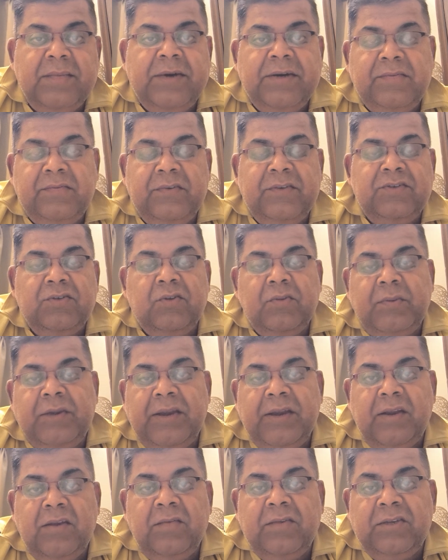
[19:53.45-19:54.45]
But we should
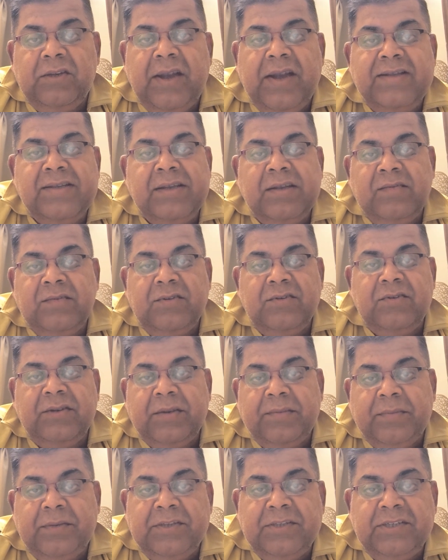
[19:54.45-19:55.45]
be individualized and we should
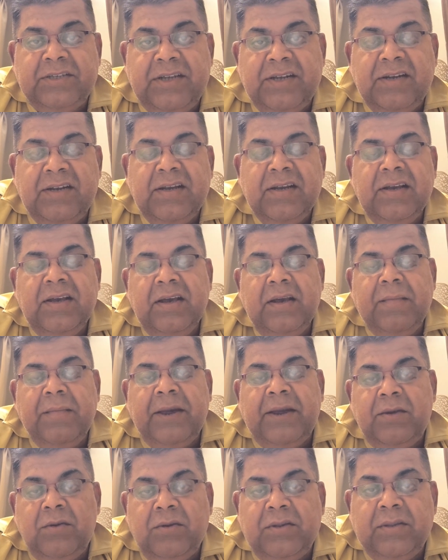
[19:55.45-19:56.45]
appreciate
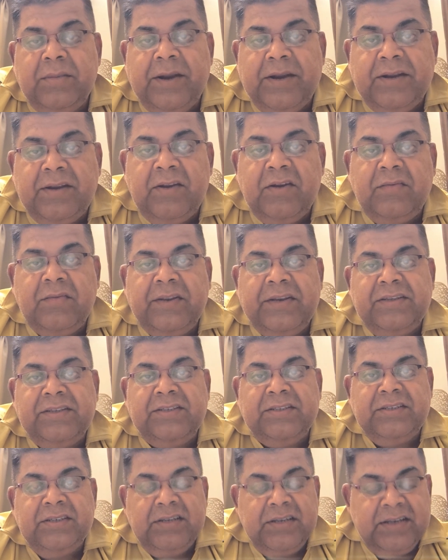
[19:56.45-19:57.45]
by doing the battery of
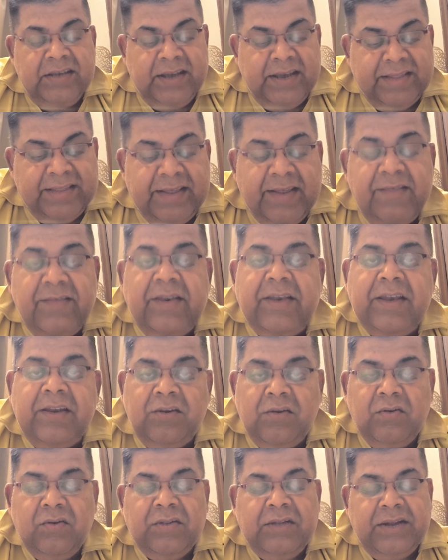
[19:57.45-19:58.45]
tests, and then we
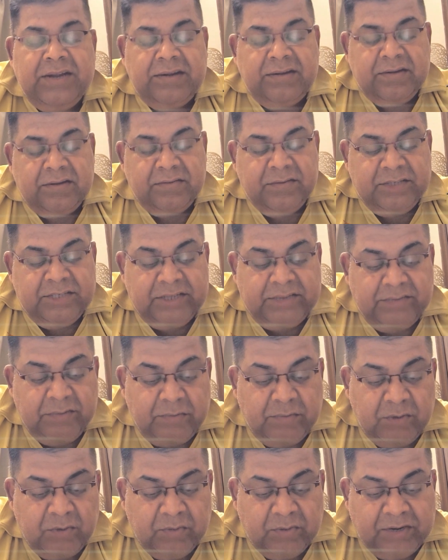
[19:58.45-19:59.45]
can know that which type
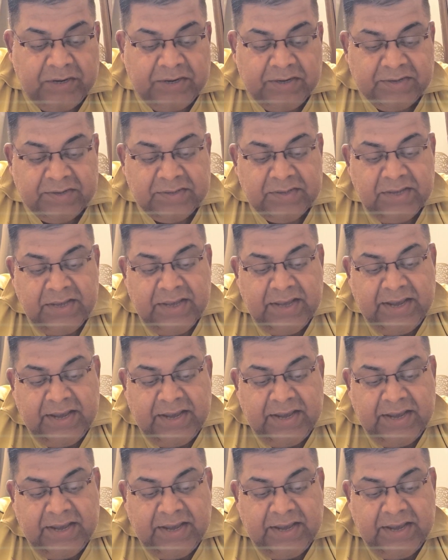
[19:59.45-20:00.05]
of tumor it is.